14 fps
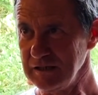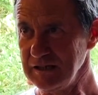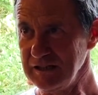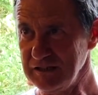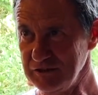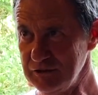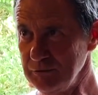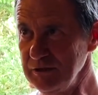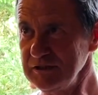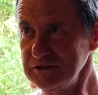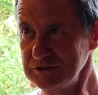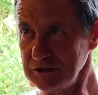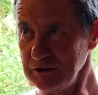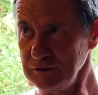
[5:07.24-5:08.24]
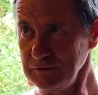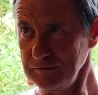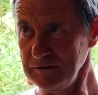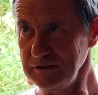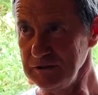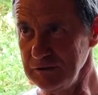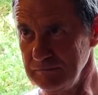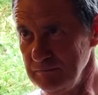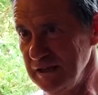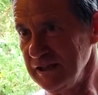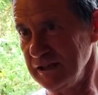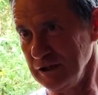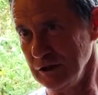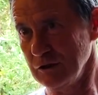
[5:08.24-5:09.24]
in doing so, then you're
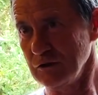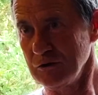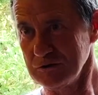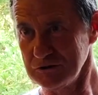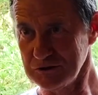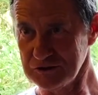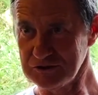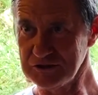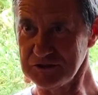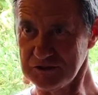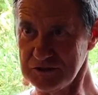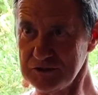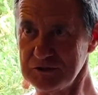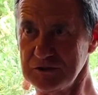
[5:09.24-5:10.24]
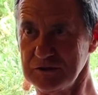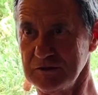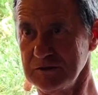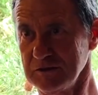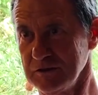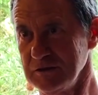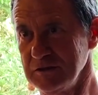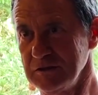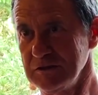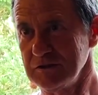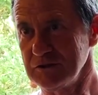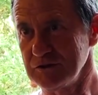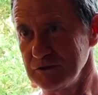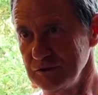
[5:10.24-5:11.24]
making a conscious decision
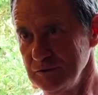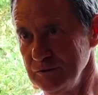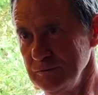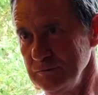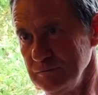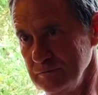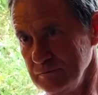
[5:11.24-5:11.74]
to